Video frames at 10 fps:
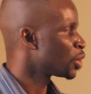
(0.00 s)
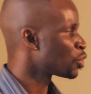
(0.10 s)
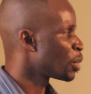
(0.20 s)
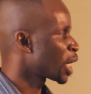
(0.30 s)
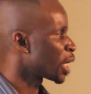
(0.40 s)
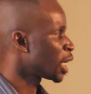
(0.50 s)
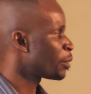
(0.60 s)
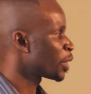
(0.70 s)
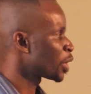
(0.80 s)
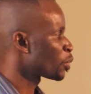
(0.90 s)
to make an
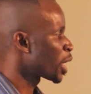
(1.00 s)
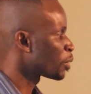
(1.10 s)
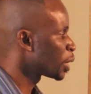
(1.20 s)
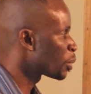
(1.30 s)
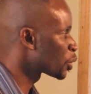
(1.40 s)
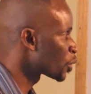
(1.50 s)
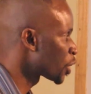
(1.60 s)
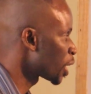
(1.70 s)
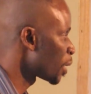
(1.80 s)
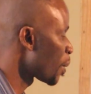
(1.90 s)
element that we can be able to
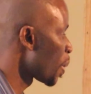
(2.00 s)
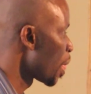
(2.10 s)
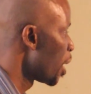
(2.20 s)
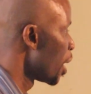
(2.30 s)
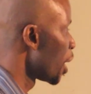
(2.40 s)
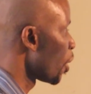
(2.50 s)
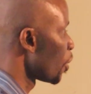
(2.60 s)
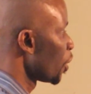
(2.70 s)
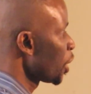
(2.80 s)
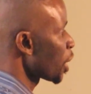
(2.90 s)
see.
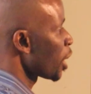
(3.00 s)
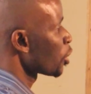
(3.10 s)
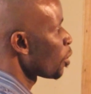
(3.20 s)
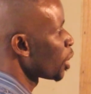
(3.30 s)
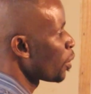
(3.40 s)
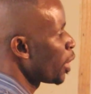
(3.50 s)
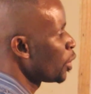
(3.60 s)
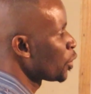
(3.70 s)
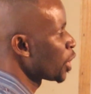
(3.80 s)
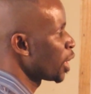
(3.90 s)
Now, this atom, the way
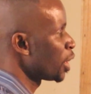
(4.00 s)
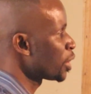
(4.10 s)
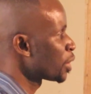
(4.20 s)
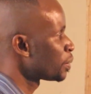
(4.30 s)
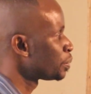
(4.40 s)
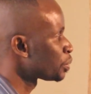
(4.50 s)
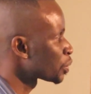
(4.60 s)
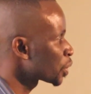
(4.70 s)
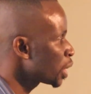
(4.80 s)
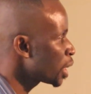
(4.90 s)
you see it,
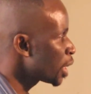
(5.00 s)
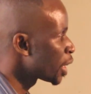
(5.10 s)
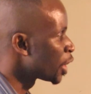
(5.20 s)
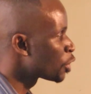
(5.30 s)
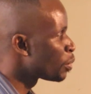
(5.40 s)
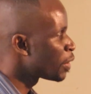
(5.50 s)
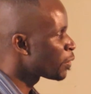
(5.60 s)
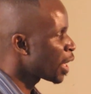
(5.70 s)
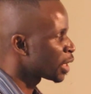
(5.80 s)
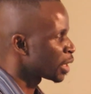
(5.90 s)
it may
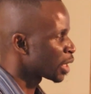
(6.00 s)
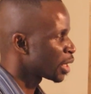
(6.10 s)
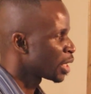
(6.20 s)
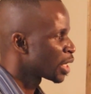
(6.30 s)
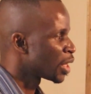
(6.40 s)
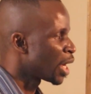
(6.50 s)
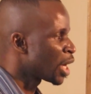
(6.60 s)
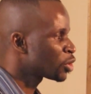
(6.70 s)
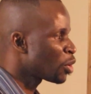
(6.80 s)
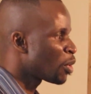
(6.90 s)
vary. The
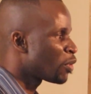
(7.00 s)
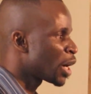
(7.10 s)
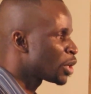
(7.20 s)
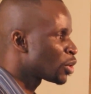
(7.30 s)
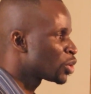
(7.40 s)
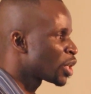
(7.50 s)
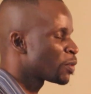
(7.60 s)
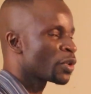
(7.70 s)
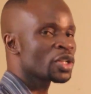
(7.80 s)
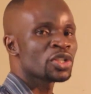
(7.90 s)
atom of hydrogen,
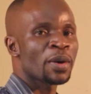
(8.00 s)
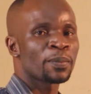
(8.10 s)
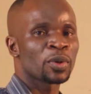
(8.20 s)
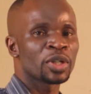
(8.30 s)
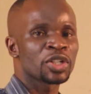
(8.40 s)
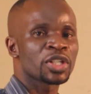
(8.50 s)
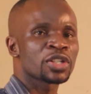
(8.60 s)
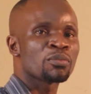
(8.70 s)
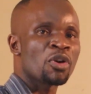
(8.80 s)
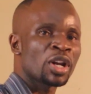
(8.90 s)
for example, is the
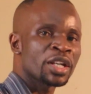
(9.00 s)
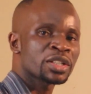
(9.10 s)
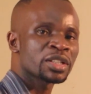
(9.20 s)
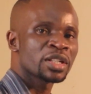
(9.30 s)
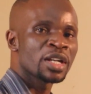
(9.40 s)
smallest.